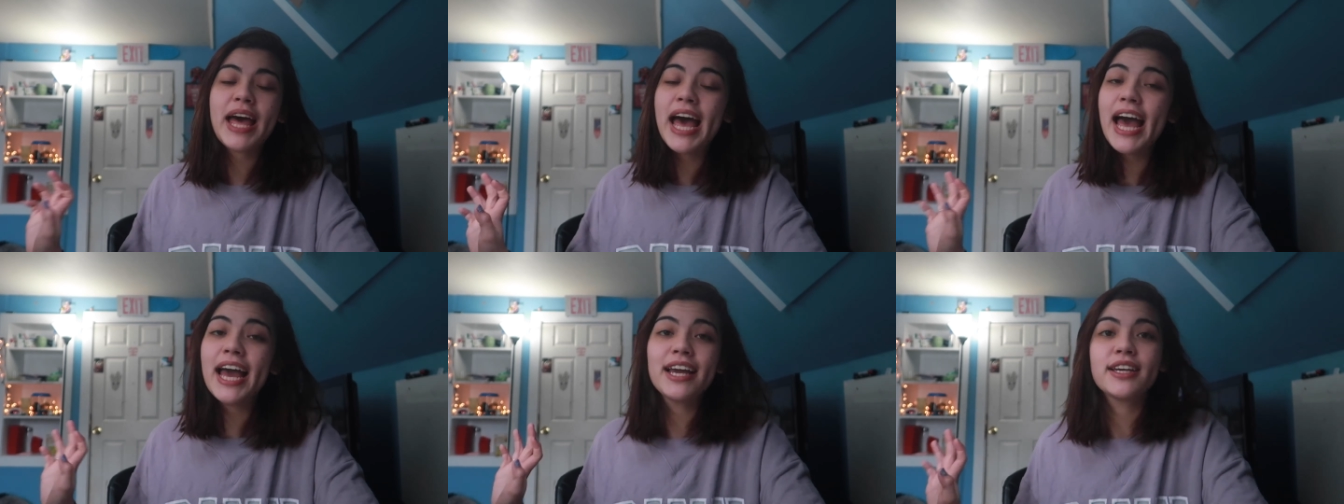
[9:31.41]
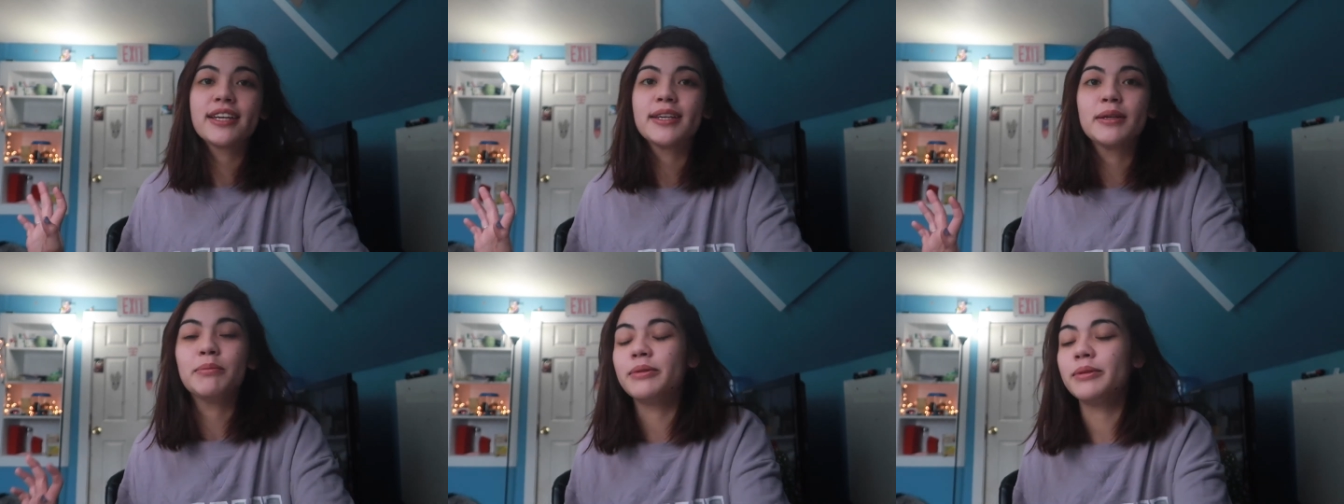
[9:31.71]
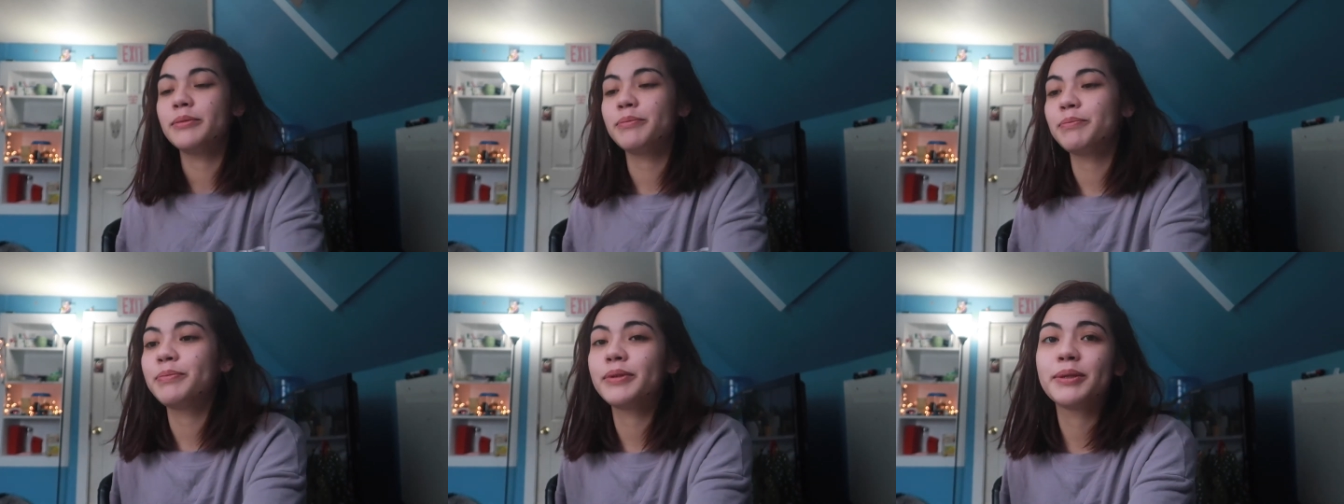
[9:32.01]
I
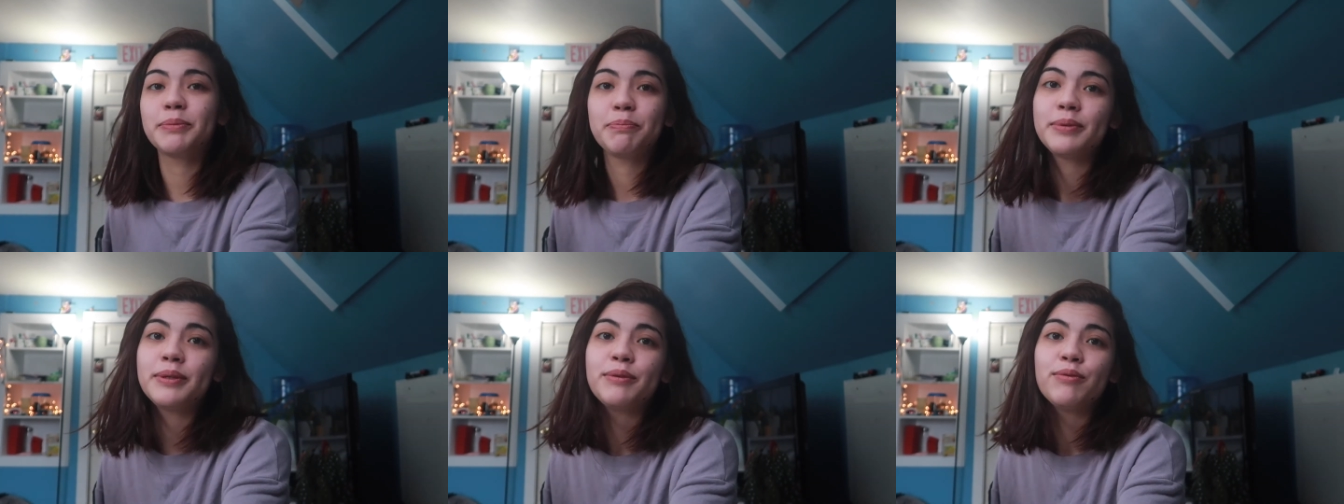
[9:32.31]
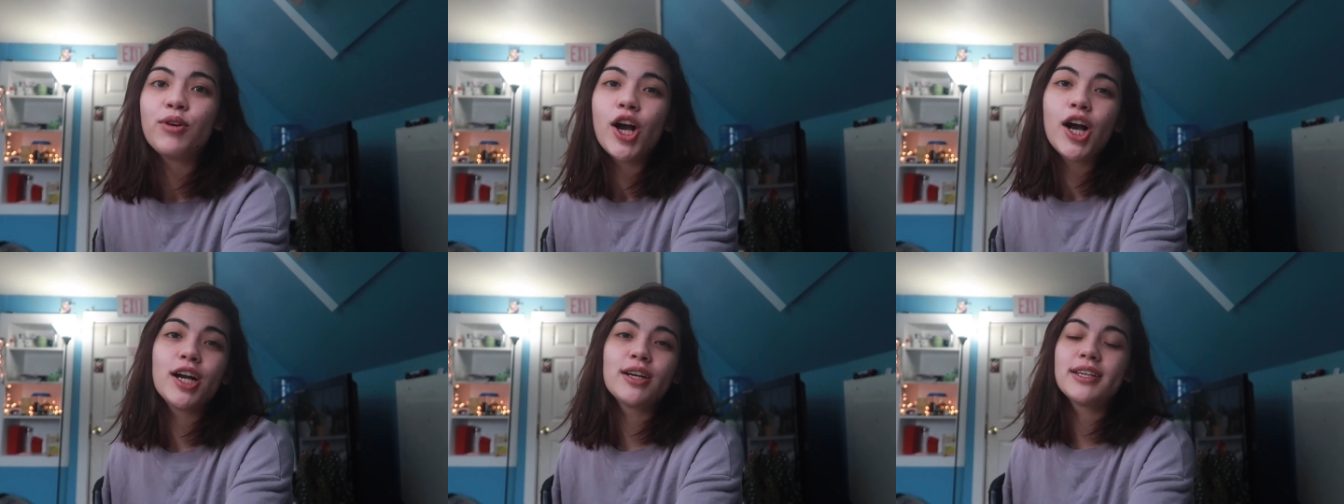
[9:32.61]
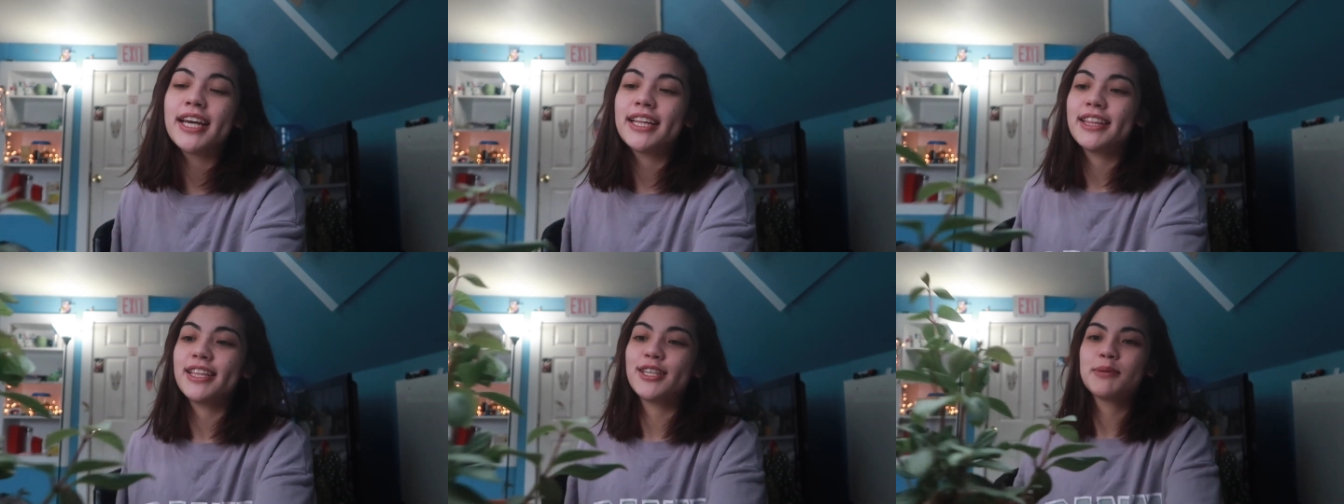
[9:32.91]
could be
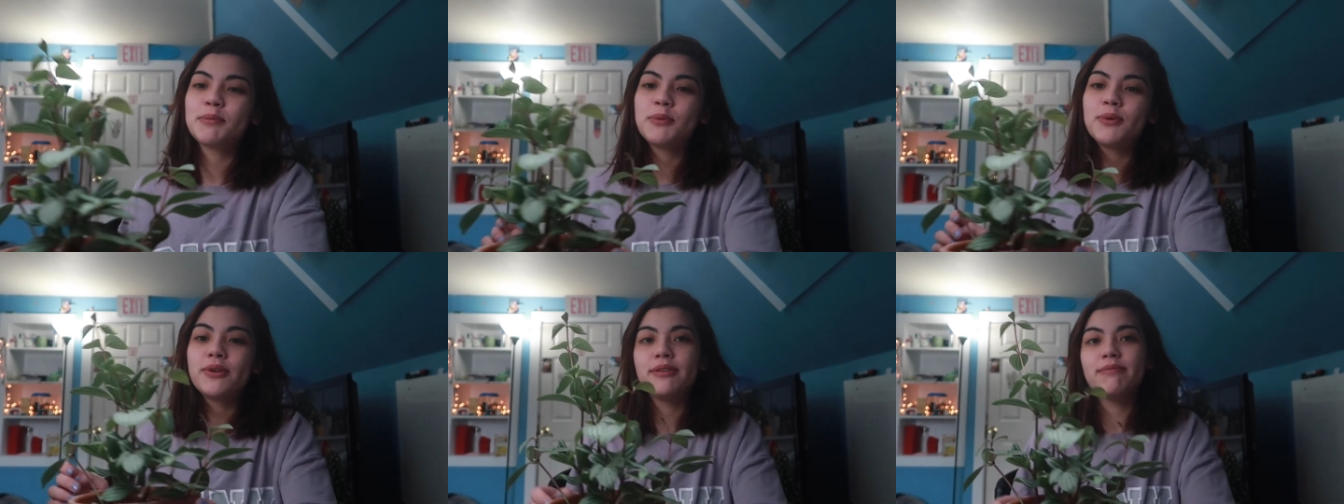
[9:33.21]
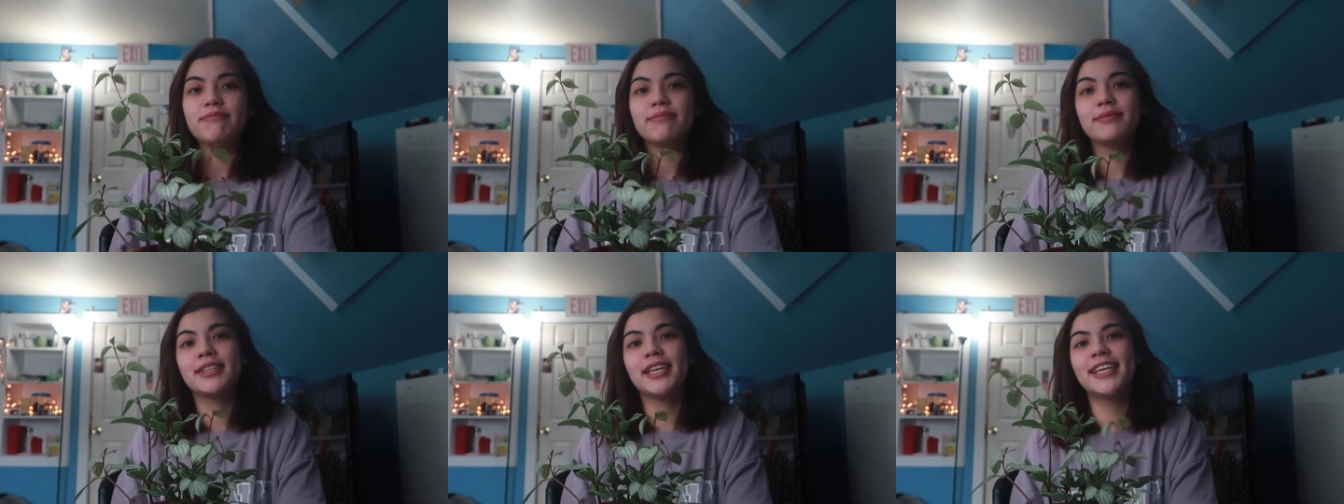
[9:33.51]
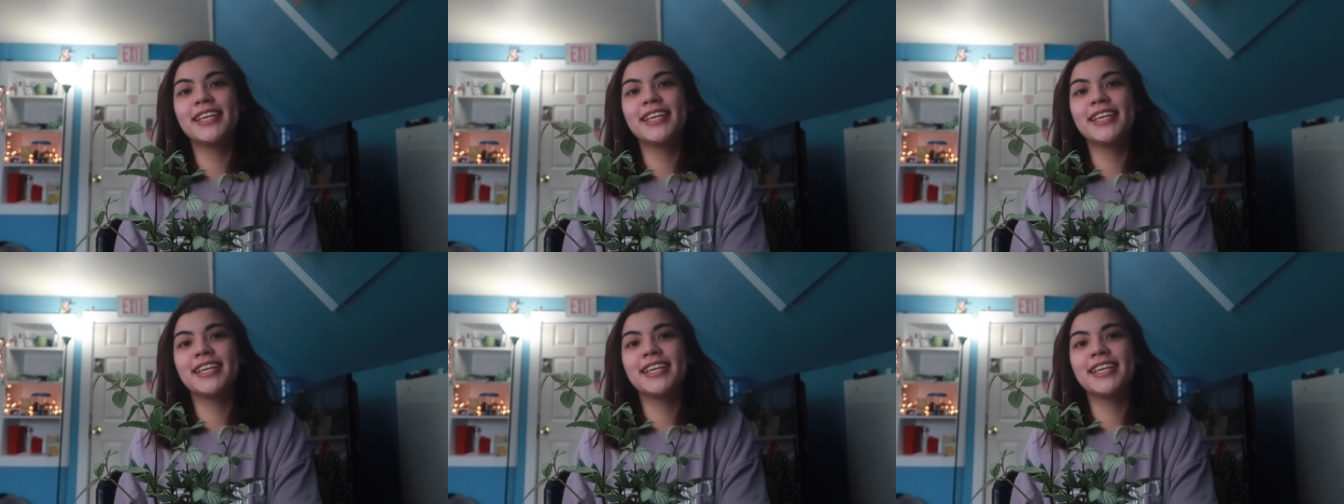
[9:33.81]
wrong at this point.